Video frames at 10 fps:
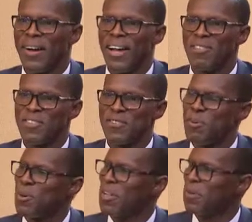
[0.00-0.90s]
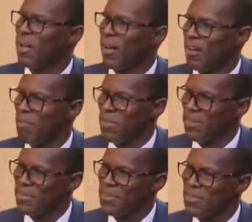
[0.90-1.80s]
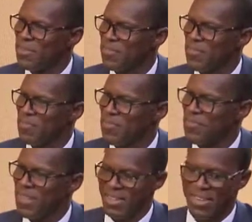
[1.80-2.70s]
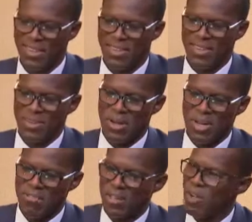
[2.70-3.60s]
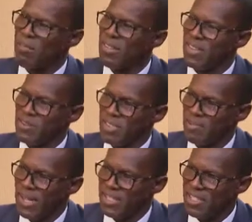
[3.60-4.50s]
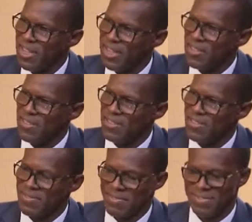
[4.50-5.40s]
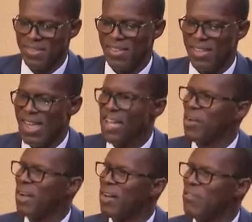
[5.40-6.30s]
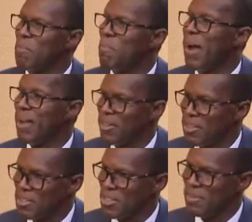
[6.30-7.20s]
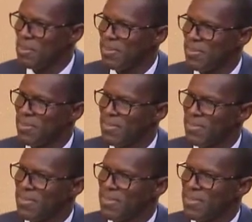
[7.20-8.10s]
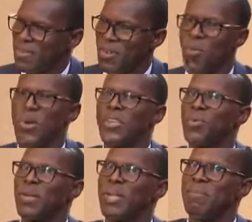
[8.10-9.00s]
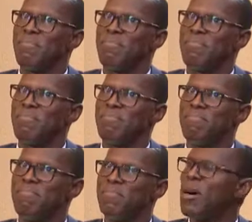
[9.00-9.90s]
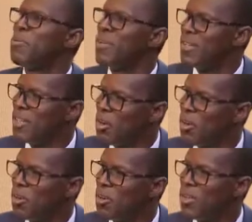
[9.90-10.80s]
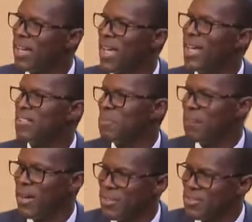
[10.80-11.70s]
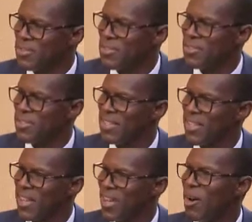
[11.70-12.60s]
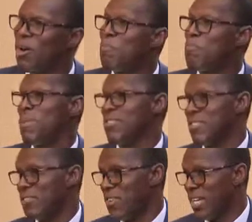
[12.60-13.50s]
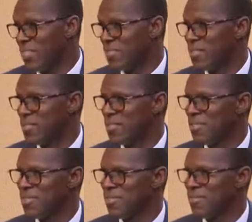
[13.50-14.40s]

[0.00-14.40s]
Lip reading: having spoken about companies, you have the company limited by shares, and you have the partnership, which we popularly call enterprises or business ventures.